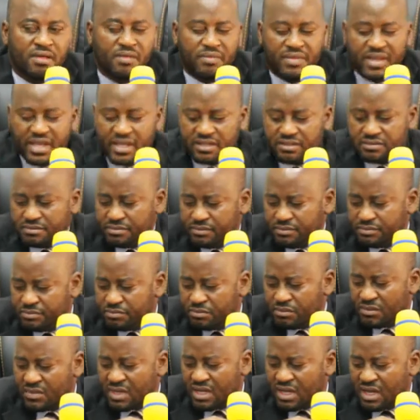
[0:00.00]
Then
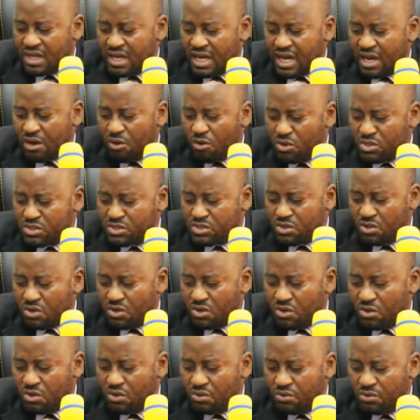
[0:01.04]
I
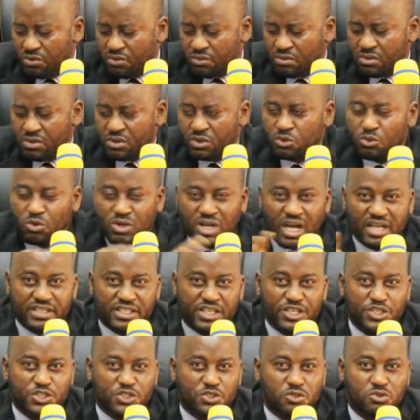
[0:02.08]
also look at
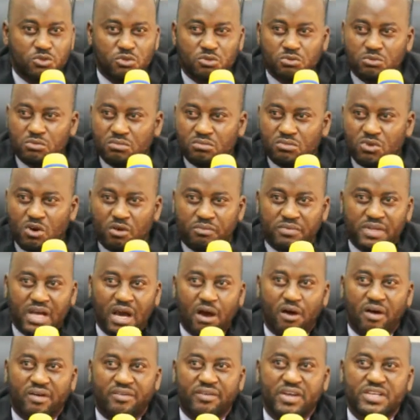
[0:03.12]
the issue of
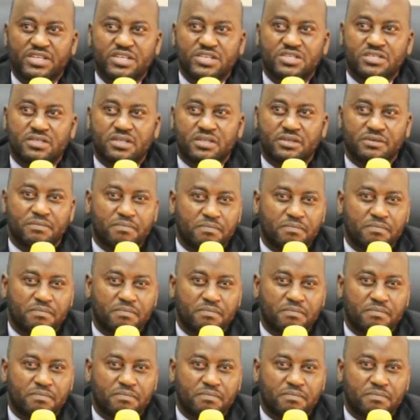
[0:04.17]
our registry.